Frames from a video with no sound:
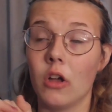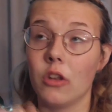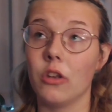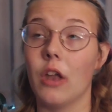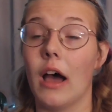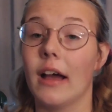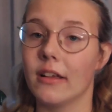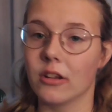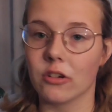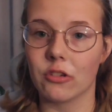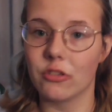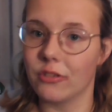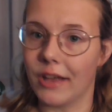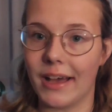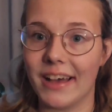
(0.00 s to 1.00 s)
not your
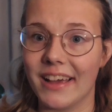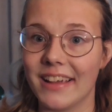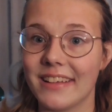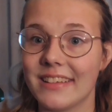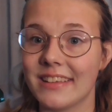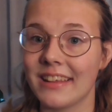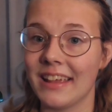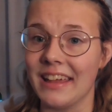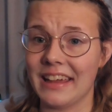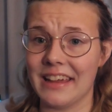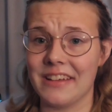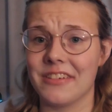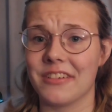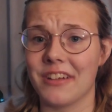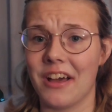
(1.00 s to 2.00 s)
size,
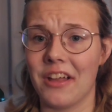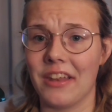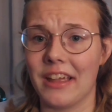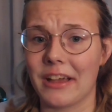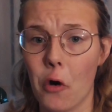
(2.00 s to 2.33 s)
and you're not